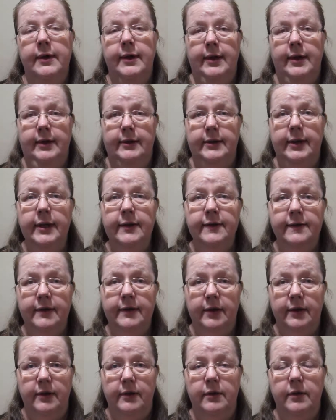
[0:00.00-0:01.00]
And that's
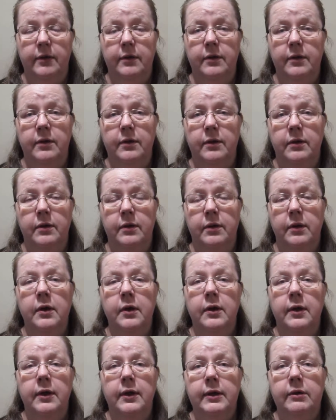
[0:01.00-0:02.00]
it.
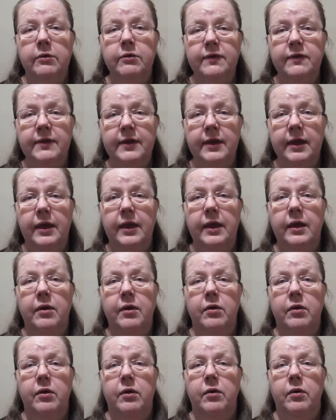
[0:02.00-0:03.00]
You see
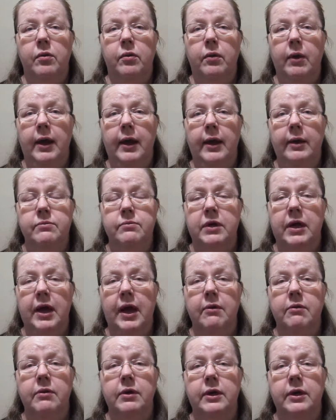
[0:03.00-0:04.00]
why I'm
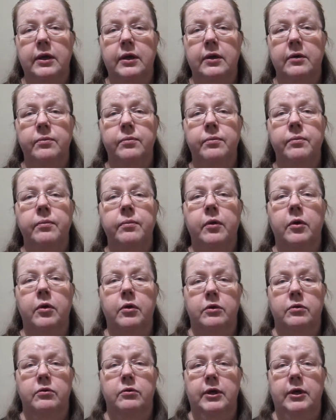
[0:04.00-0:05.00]
covering more
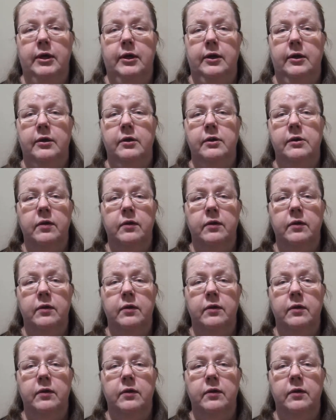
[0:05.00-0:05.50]
today.